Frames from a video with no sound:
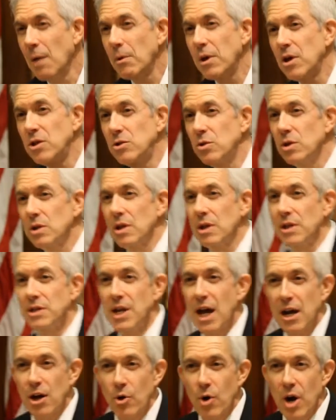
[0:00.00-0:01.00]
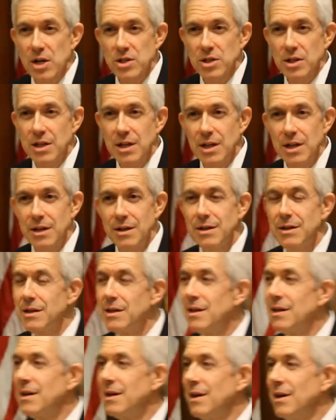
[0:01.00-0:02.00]
I'm going to do a little digression here,
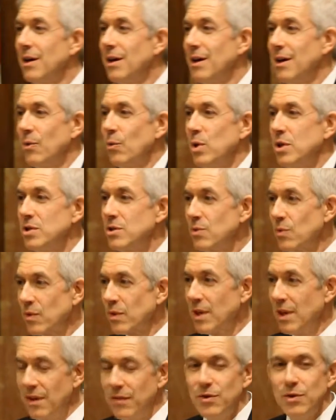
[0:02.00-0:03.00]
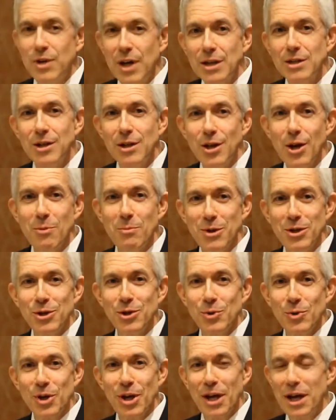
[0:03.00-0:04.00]
which if you get to know me,
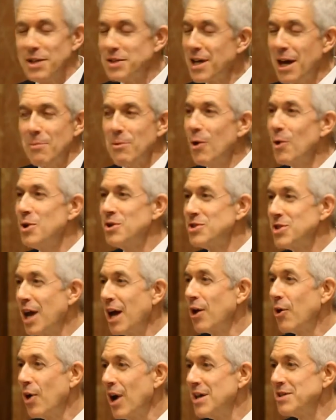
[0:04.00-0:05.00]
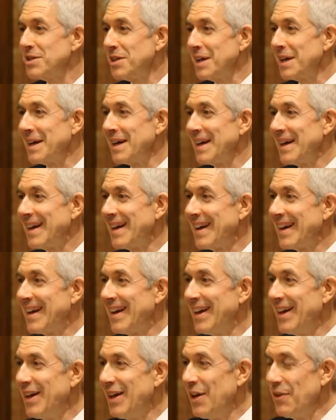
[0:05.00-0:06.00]
you'll realize I'm always digressing.
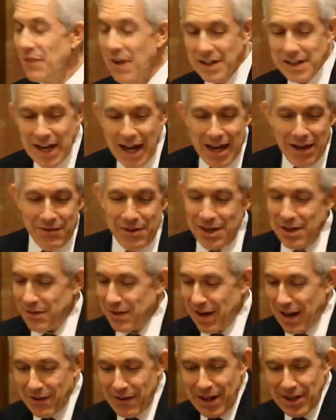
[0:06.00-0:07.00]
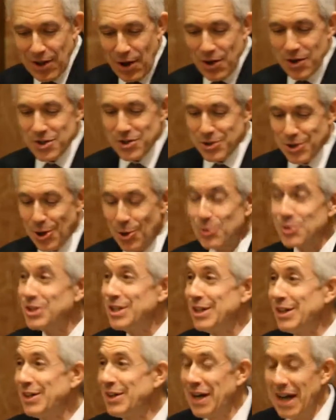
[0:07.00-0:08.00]
In fact, I've got all these notes
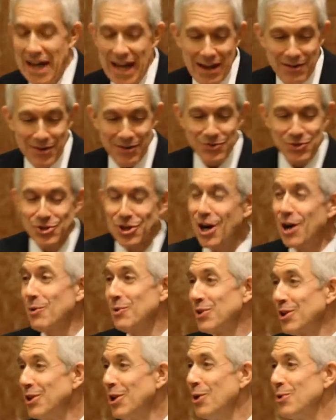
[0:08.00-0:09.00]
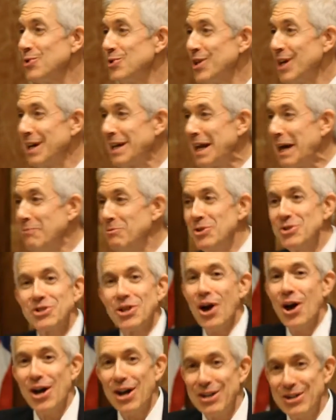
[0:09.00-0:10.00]
here. I haven't even started with the notes yet. I'm
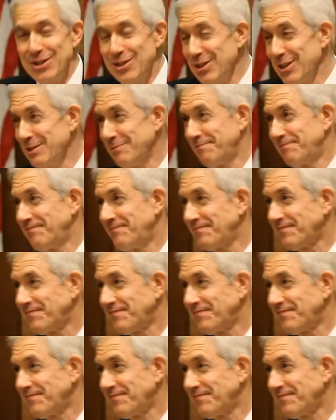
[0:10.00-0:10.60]
just talking to you.